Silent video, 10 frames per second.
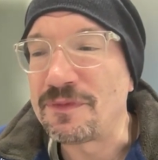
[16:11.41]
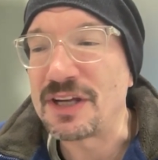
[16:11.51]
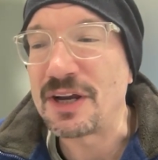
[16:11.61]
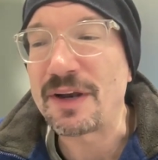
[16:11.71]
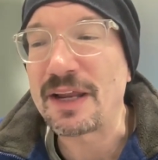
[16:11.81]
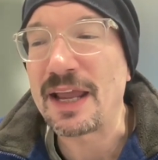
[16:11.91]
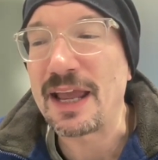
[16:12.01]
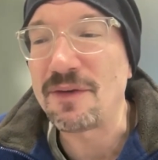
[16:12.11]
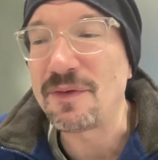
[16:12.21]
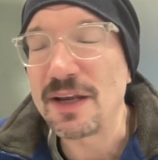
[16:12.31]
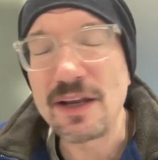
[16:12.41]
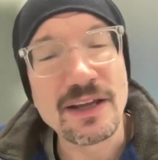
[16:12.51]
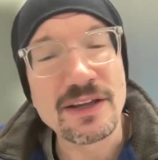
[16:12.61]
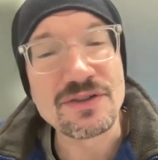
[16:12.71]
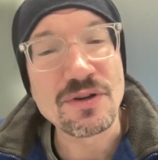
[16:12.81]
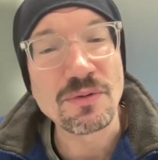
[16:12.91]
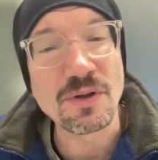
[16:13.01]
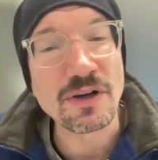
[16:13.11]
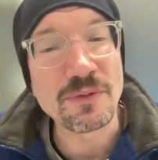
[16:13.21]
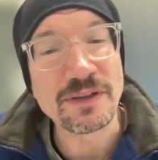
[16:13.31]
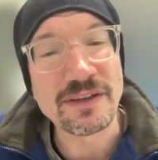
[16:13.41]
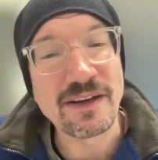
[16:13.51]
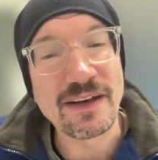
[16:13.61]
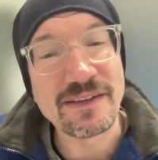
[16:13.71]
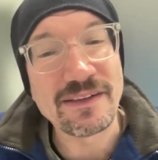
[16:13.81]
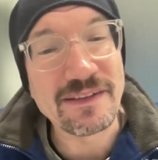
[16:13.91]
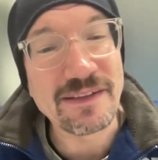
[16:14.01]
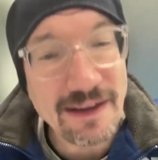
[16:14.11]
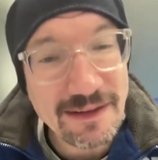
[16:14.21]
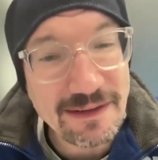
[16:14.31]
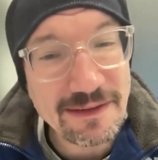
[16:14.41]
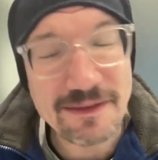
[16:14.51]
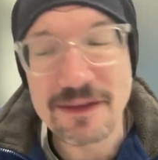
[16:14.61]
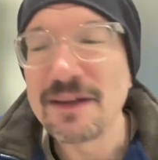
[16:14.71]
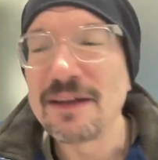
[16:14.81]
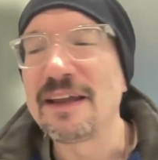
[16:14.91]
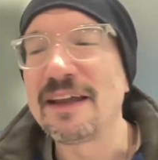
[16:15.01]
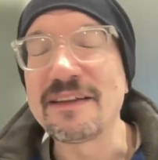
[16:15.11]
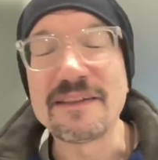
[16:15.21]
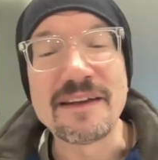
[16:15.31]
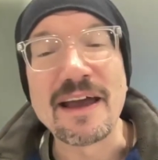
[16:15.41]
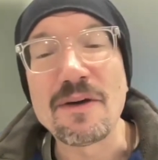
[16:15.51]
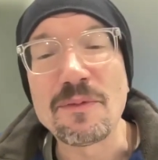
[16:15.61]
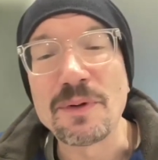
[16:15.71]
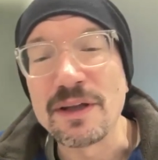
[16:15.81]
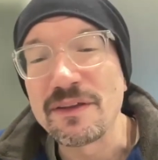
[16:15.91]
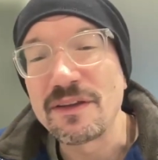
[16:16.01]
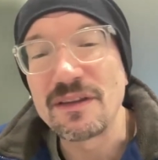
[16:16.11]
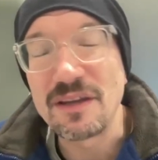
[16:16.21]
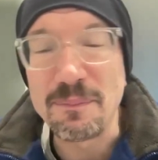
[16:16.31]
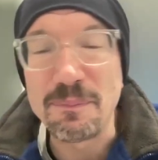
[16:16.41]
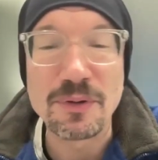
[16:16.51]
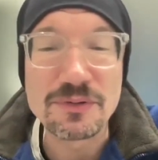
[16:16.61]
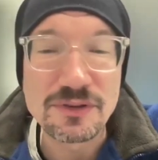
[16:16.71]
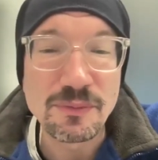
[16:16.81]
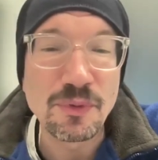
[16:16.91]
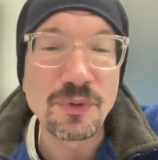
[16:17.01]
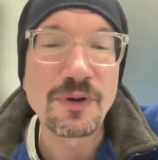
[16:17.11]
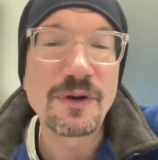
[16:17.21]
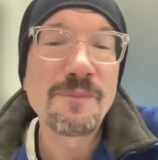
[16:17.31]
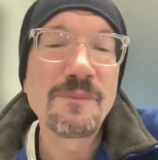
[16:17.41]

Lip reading: Derrick Henry is no longer with the Tennessee Titans. He is now with the Baltimore